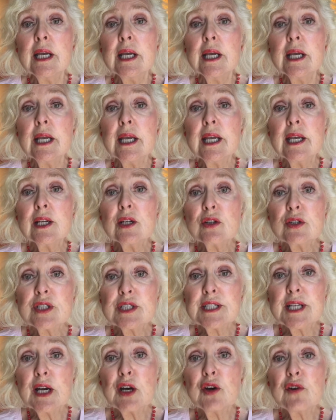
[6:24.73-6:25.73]
inner
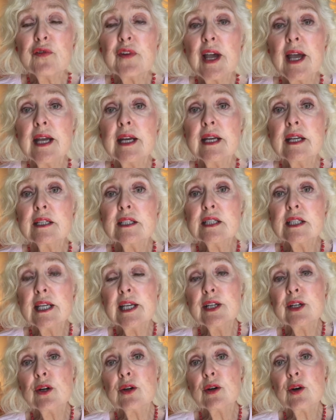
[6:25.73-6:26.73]
self and his
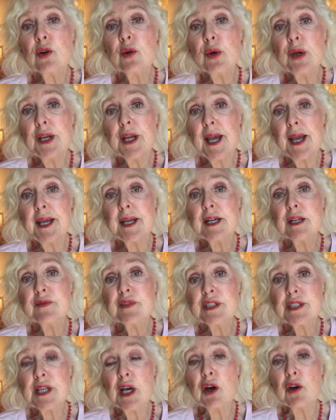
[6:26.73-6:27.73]
inner creative
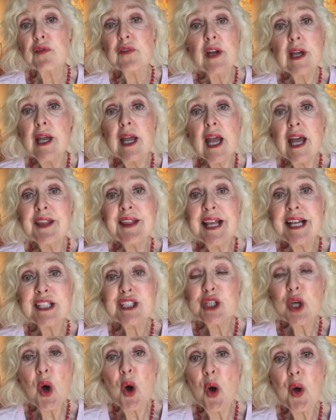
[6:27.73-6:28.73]
self. And that's
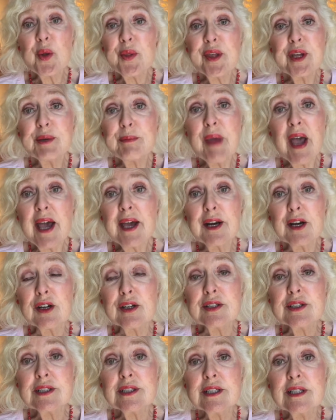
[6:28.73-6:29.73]
all that
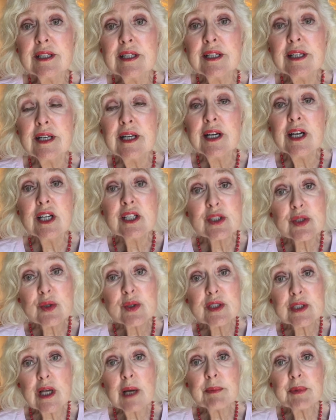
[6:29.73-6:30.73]
matters. So
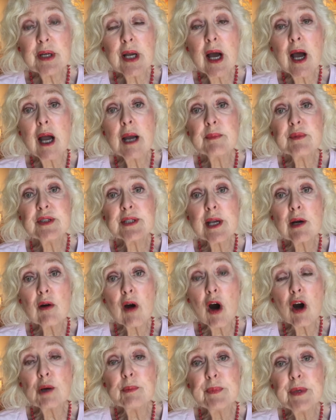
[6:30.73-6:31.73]
sometimes there
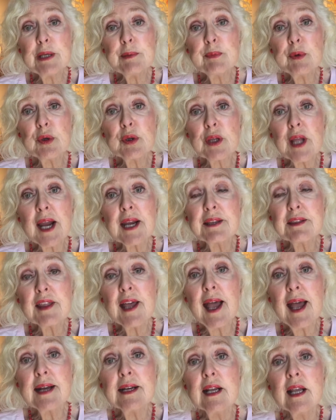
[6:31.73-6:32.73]
are people like
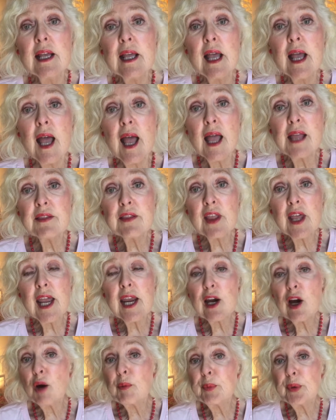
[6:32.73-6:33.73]
that, and they
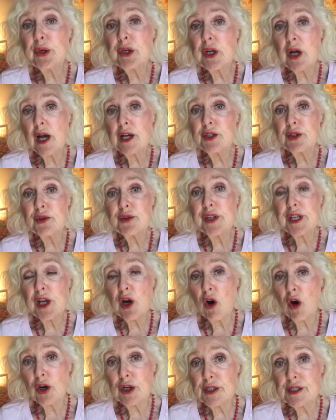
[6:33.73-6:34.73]
are put under the
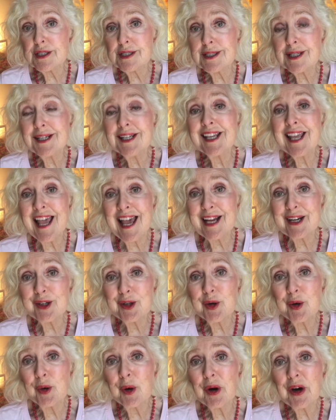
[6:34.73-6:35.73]
artisan
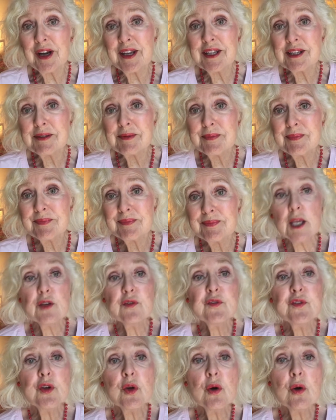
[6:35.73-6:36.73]
category.
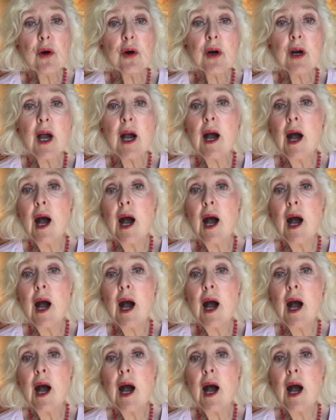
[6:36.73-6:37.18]
If you're